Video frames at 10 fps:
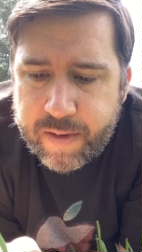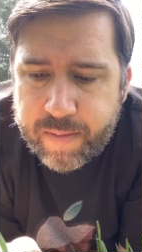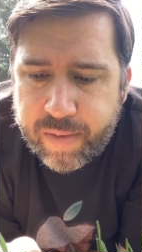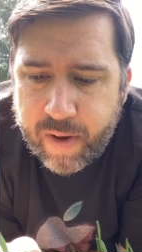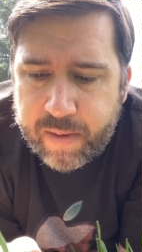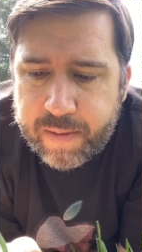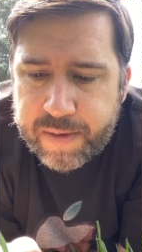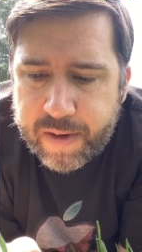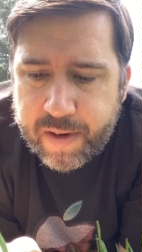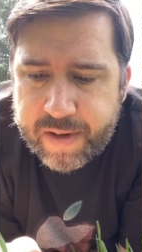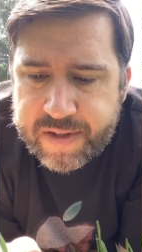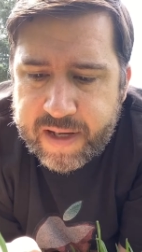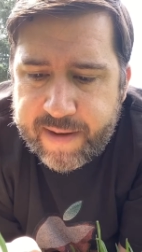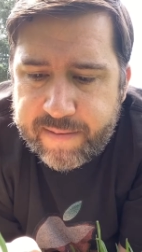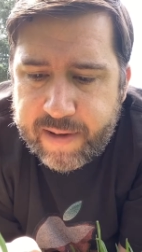probably the hardest
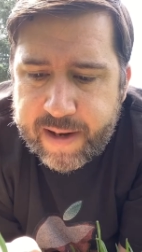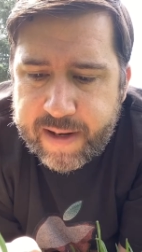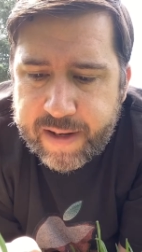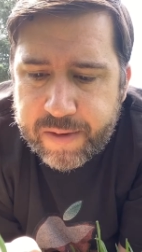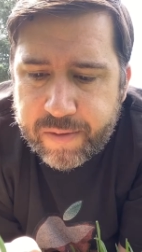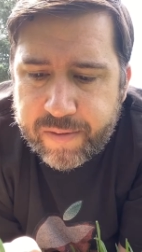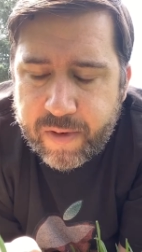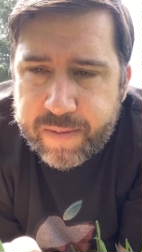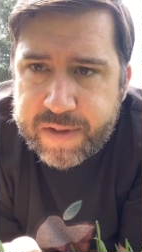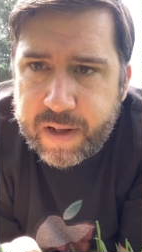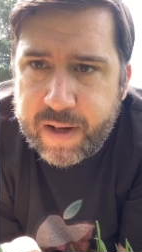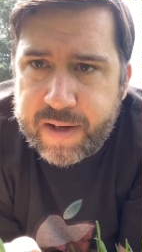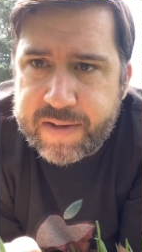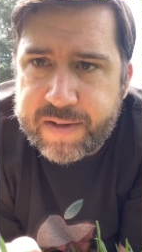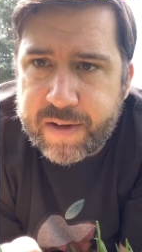thing I've had to heal from is the
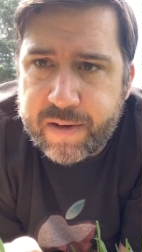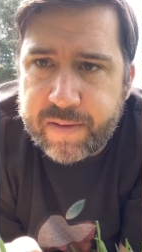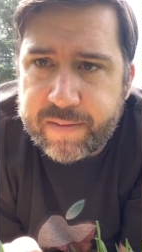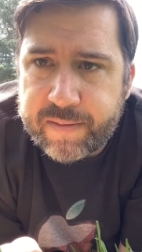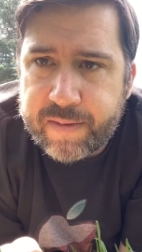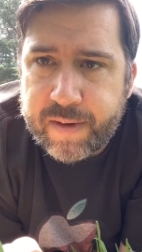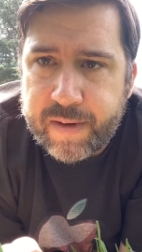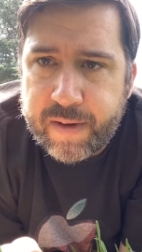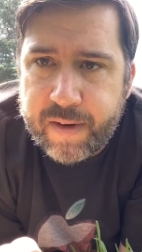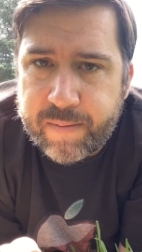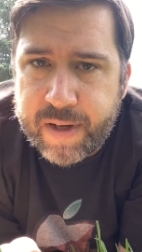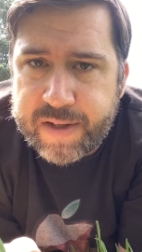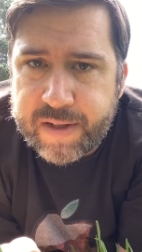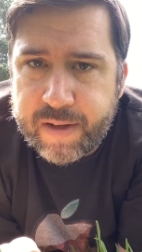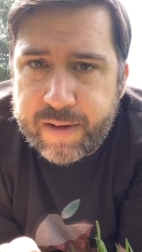loss of my
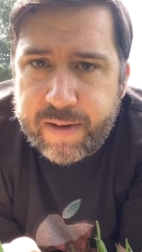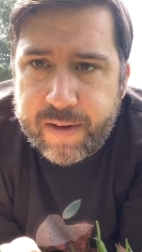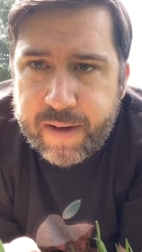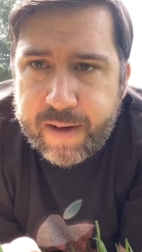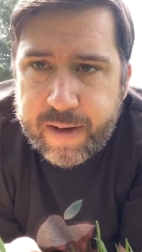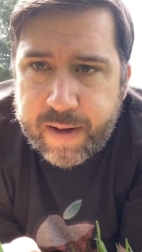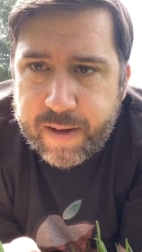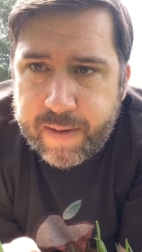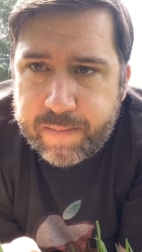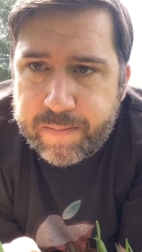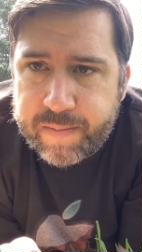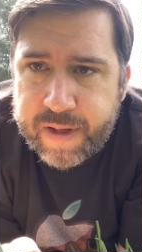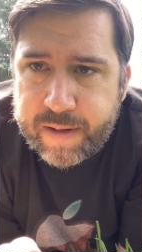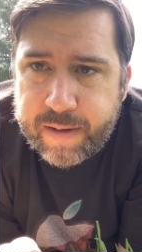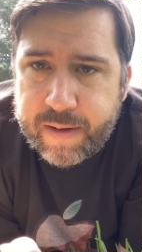son.
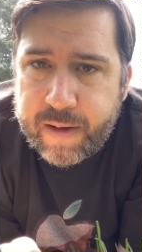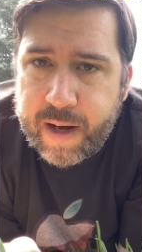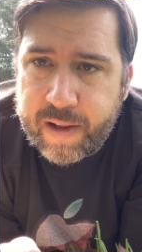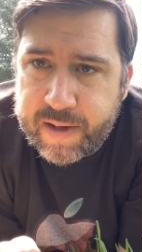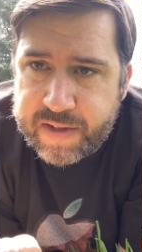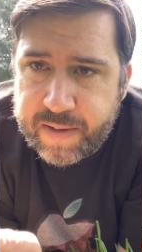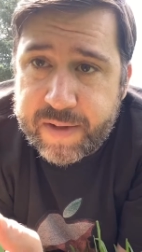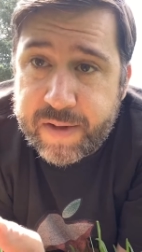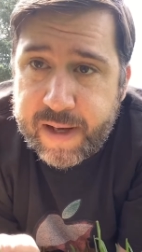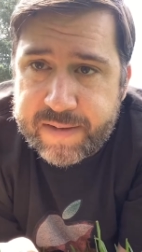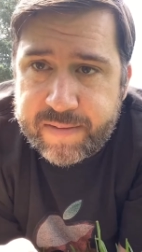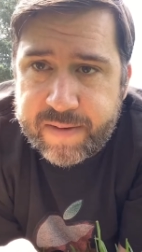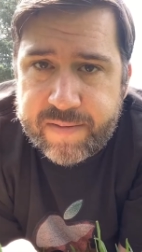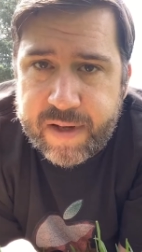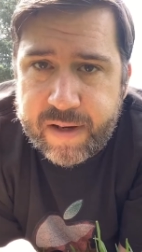And I lost him in
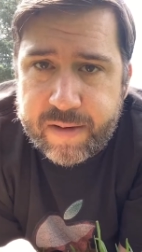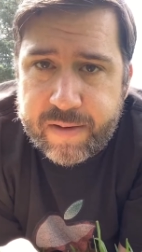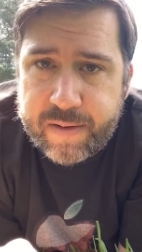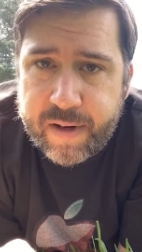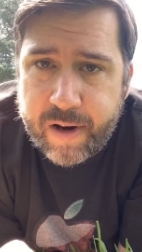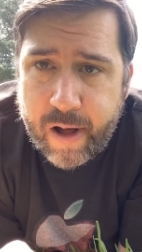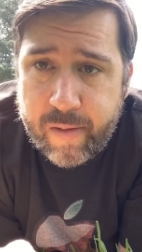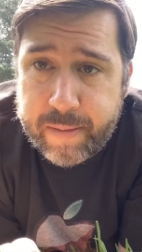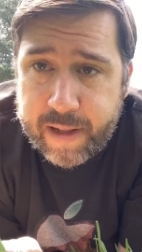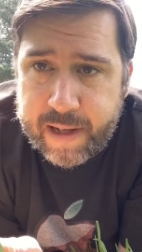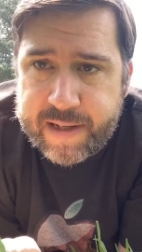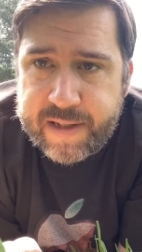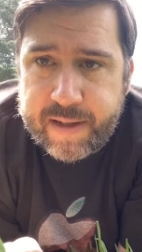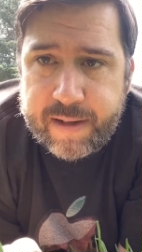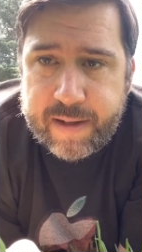2015 in an automobile
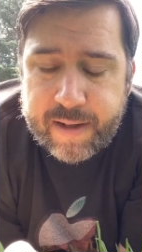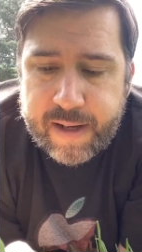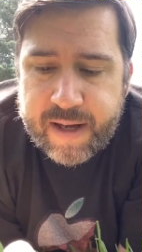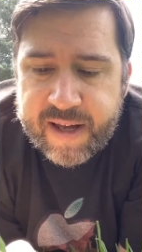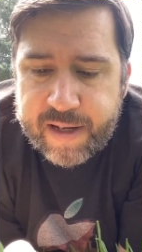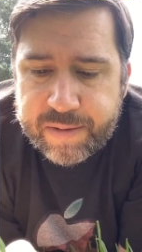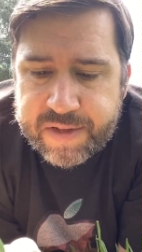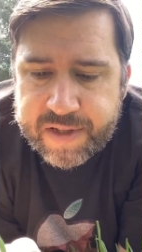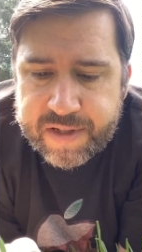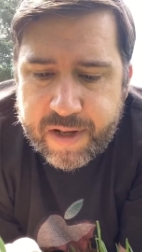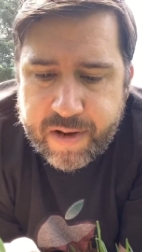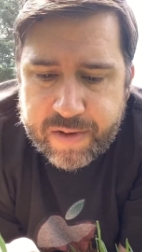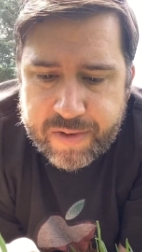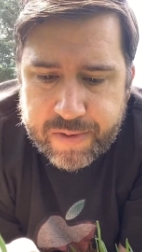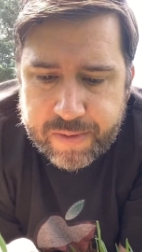accident. He was 16
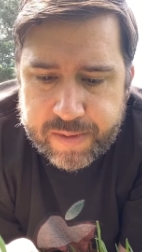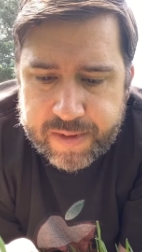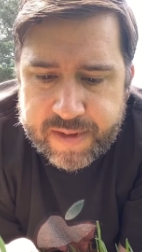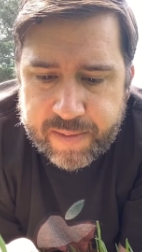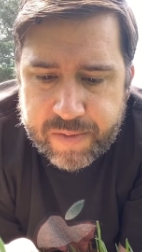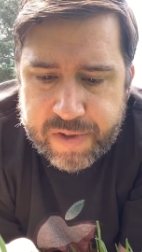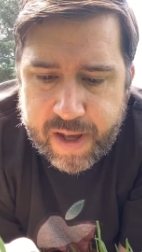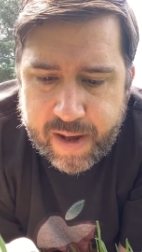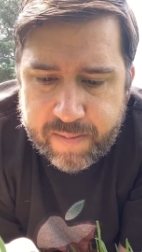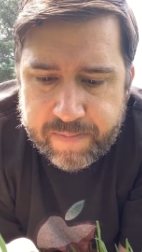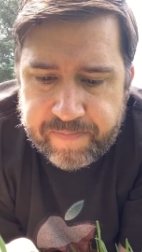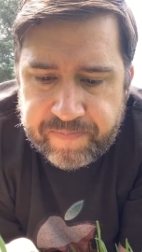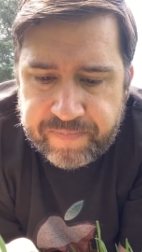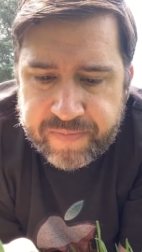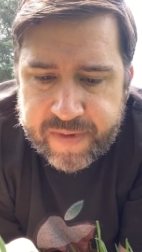years old. His name was Gabe.
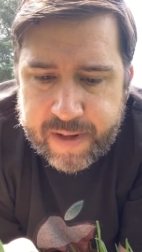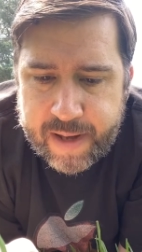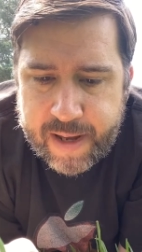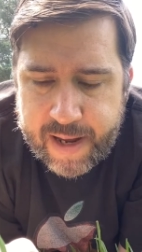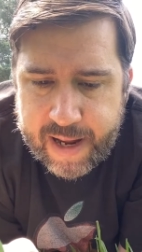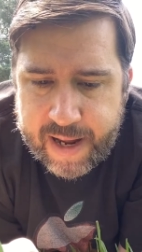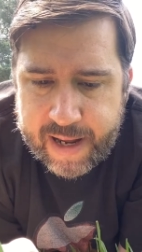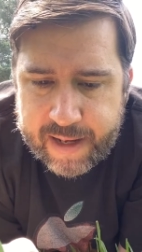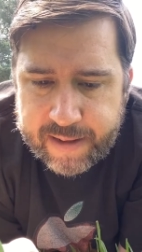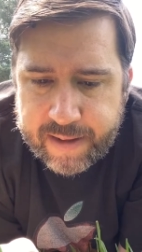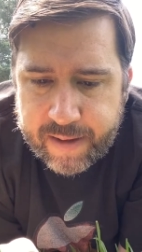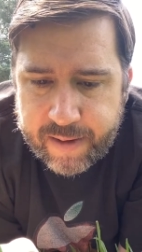And,